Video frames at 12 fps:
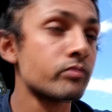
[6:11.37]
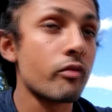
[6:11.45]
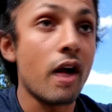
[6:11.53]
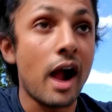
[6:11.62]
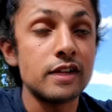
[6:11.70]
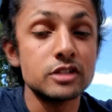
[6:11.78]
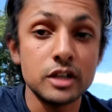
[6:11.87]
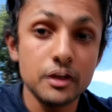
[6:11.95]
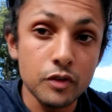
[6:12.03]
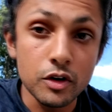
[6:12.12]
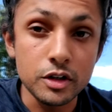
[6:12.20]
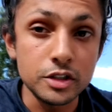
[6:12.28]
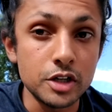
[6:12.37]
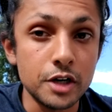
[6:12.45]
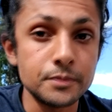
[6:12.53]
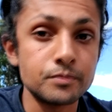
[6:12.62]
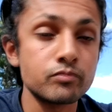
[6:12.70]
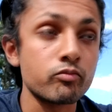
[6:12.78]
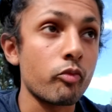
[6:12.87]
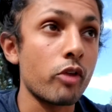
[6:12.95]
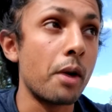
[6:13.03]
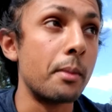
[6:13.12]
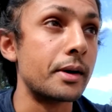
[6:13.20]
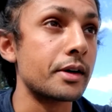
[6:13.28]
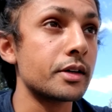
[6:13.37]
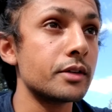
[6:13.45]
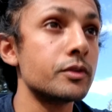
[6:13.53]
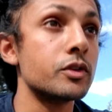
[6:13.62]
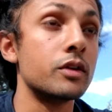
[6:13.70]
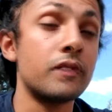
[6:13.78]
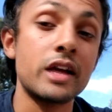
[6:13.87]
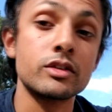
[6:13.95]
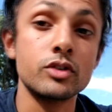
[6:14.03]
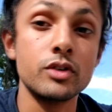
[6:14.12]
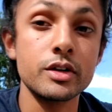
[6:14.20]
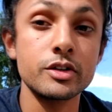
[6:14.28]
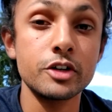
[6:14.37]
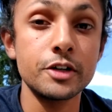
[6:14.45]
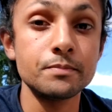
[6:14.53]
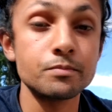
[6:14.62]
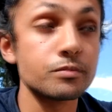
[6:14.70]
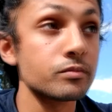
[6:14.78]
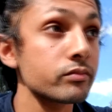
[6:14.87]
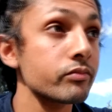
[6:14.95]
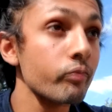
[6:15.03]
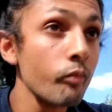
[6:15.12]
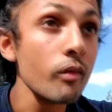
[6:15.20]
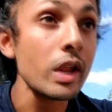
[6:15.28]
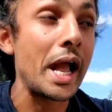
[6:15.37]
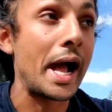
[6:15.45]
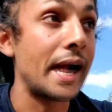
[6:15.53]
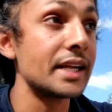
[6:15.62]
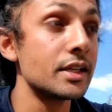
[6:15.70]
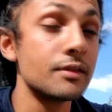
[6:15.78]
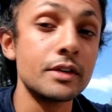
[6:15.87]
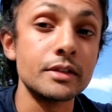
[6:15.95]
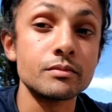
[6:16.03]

I'd say for, you know, a burger for a fast food restaurant, I'd give it